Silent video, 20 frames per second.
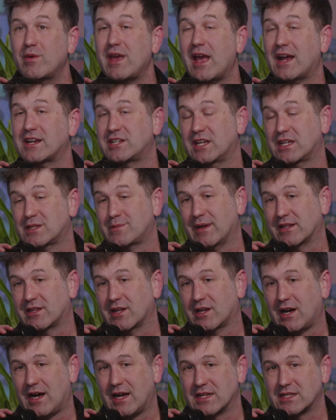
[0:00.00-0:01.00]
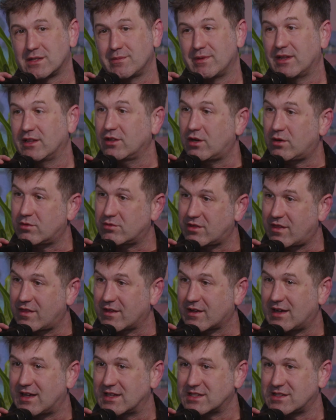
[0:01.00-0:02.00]
we actually expect the cost to be lower than
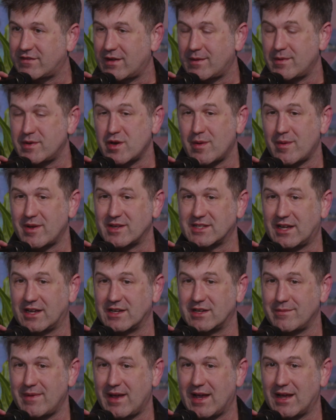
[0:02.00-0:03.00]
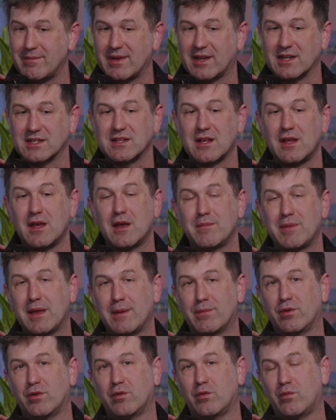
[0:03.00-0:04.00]
the cost of AWS on demand because
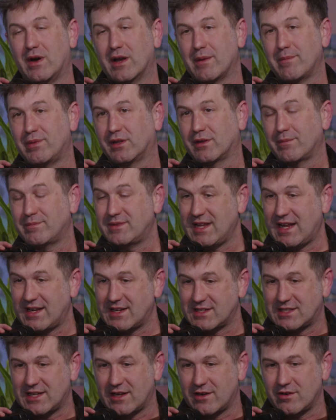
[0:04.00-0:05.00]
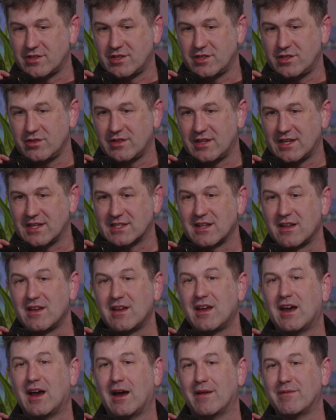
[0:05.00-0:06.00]
people want to build a data center to do this.
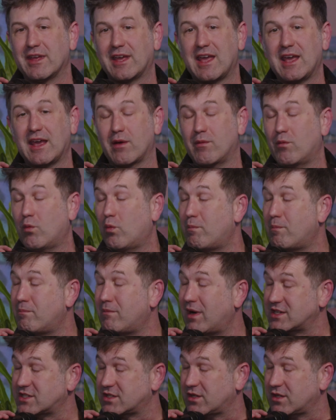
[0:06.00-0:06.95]
They can get much